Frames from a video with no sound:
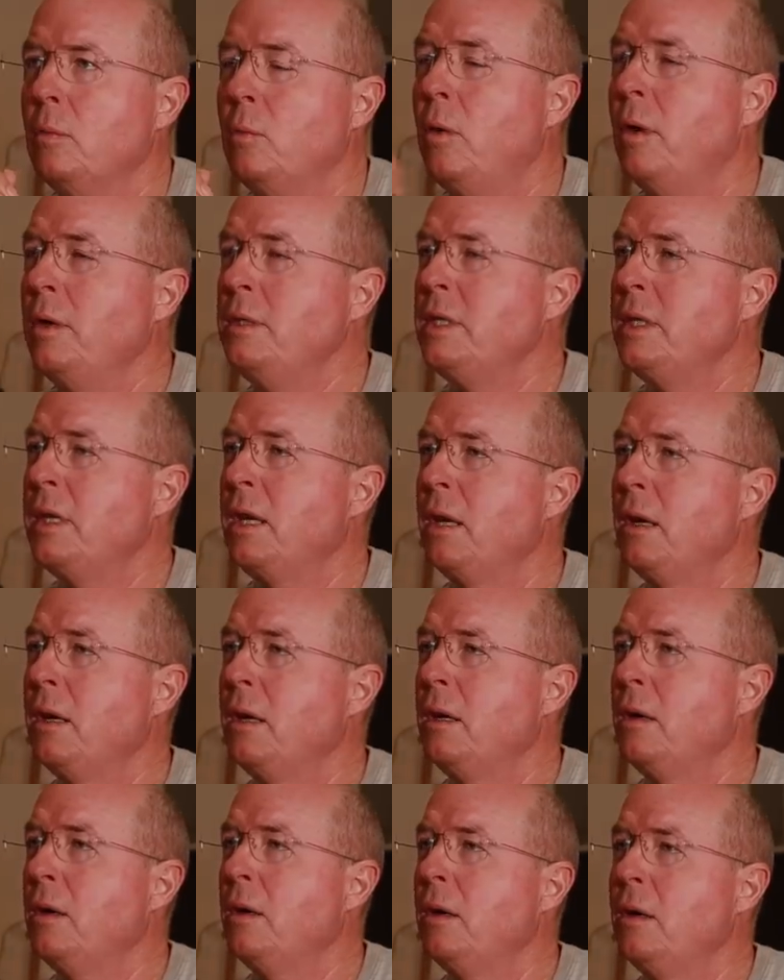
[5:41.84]
Why
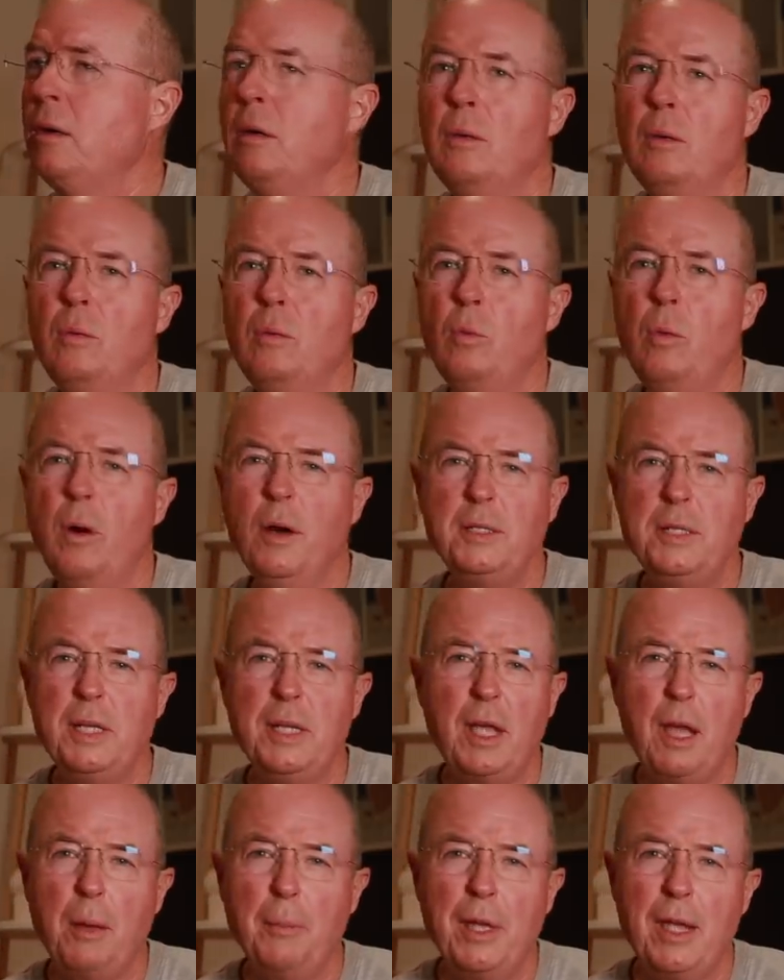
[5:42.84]
is
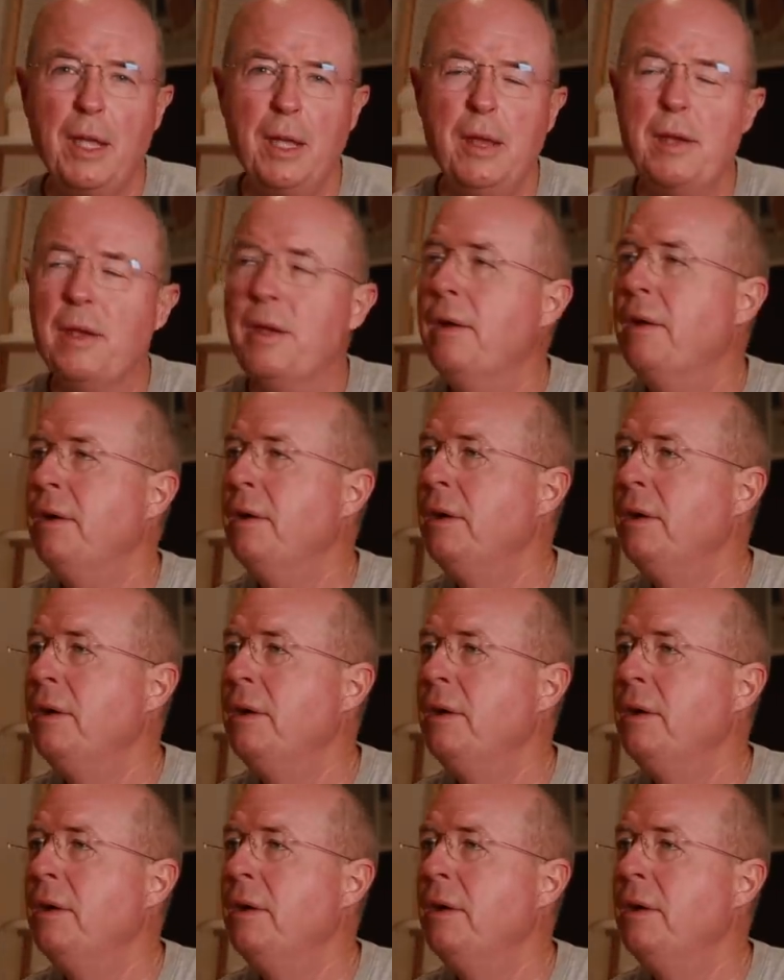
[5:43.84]
he coming in?